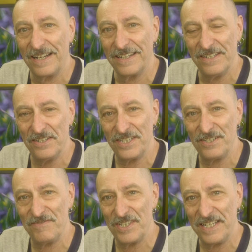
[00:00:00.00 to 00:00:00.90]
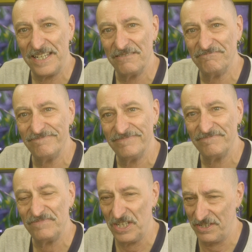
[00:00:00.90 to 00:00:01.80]
nice to have seen you.
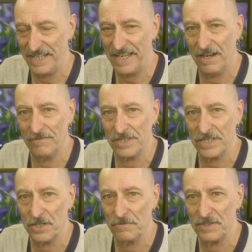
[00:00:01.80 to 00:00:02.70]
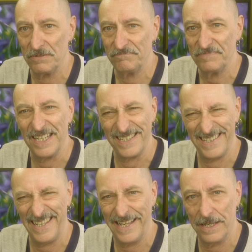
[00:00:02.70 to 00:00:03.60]
You take care of yourselves and
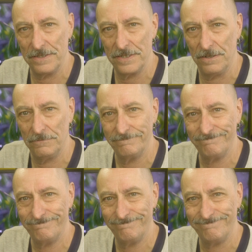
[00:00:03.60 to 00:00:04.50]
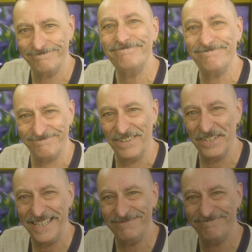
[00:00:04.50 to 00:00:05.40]
see you again soon. Bye.